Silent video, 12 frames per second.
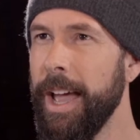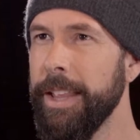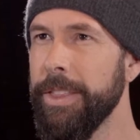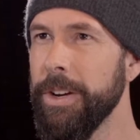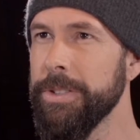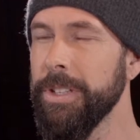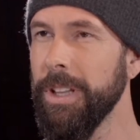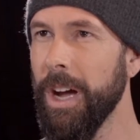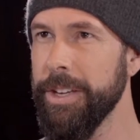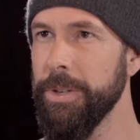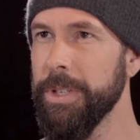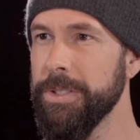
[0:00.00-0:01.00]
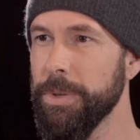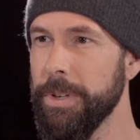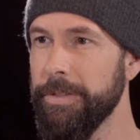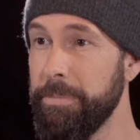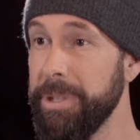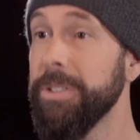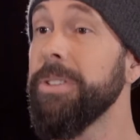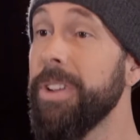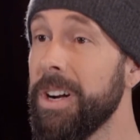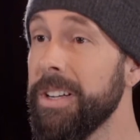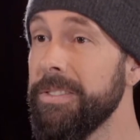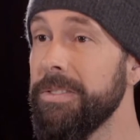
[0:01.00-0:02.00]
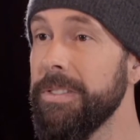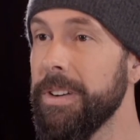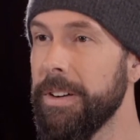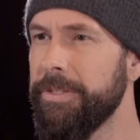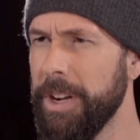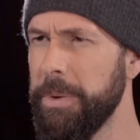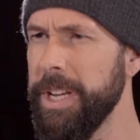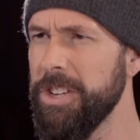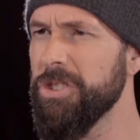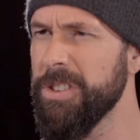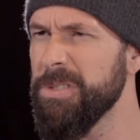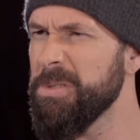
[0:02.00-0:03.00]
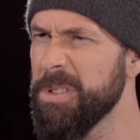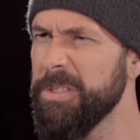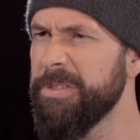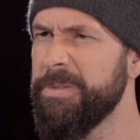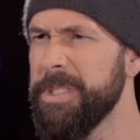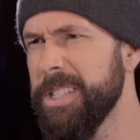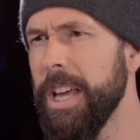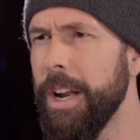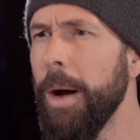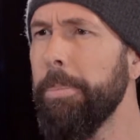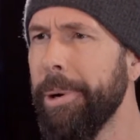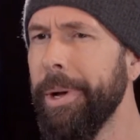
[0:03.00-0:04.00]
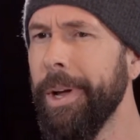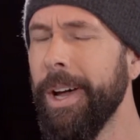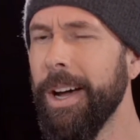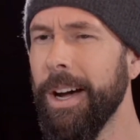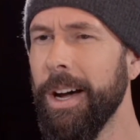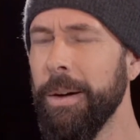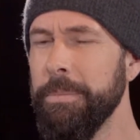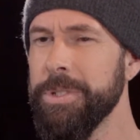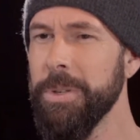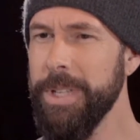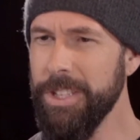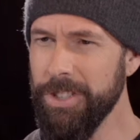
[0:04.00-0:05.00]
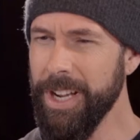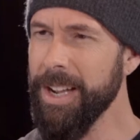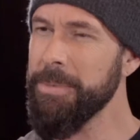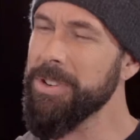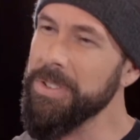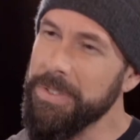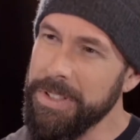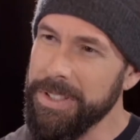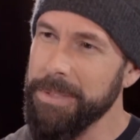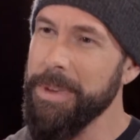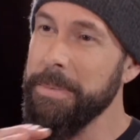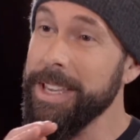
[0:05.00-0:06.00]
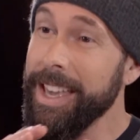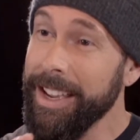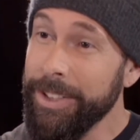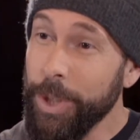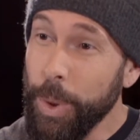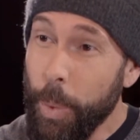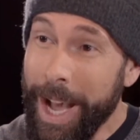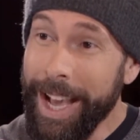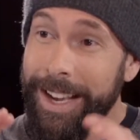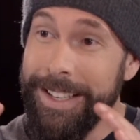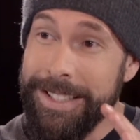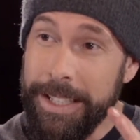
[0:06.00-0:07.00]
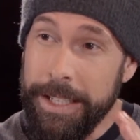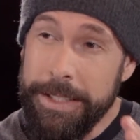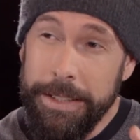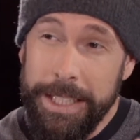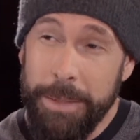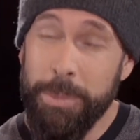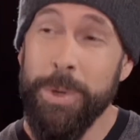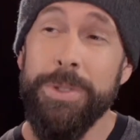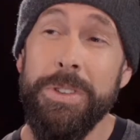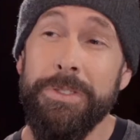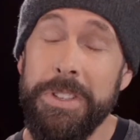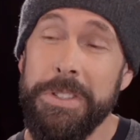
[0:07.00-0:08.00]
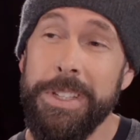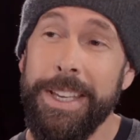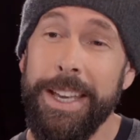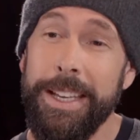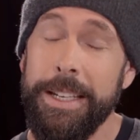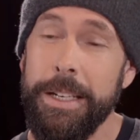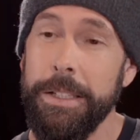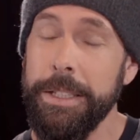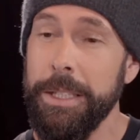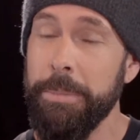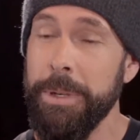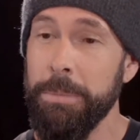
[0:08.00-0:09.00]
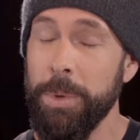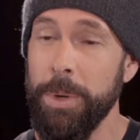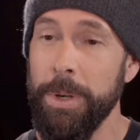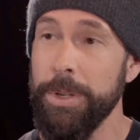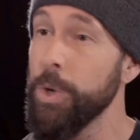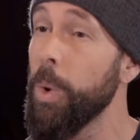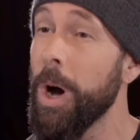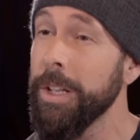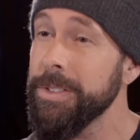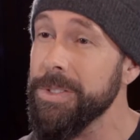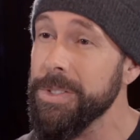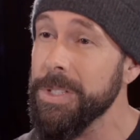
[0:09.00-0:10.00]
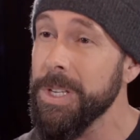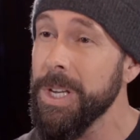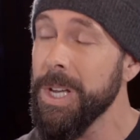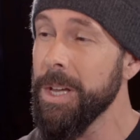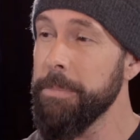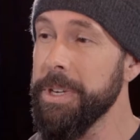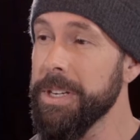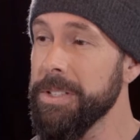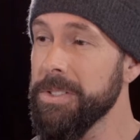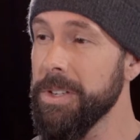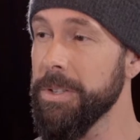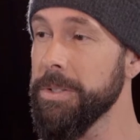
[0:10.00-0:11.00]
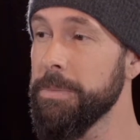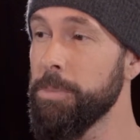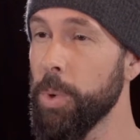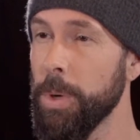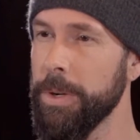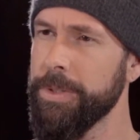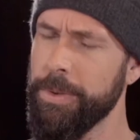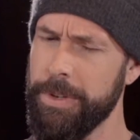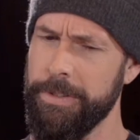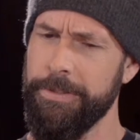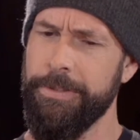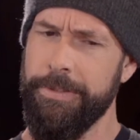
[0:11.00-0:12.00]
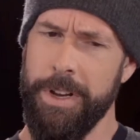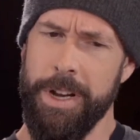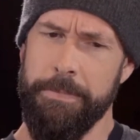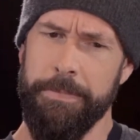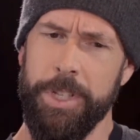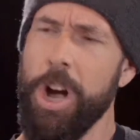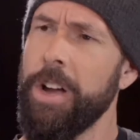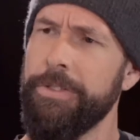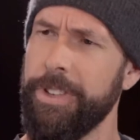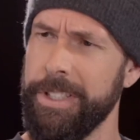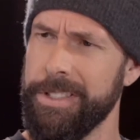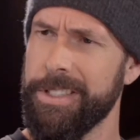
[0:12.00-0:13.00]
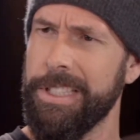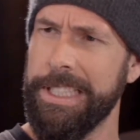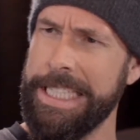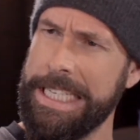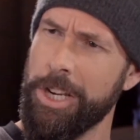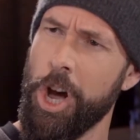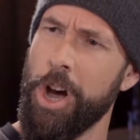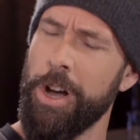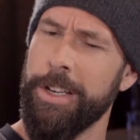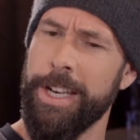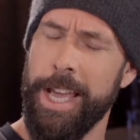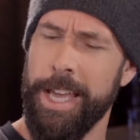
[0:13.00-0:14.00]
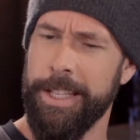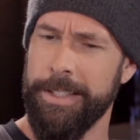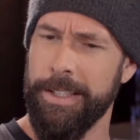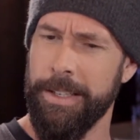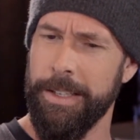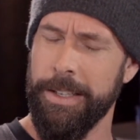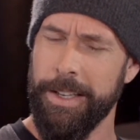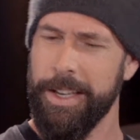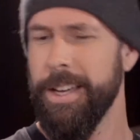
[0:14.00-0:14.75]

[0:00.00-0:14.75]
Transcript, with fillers: and there's a lot you can sort of build on. A foundation is sort of set up. Yeah. Um, so each time it just feels like maybe candle wax. It gets a little more sophisticated, a little bit more nuanced, because there's more sort of um, confidence to lean on, and uh,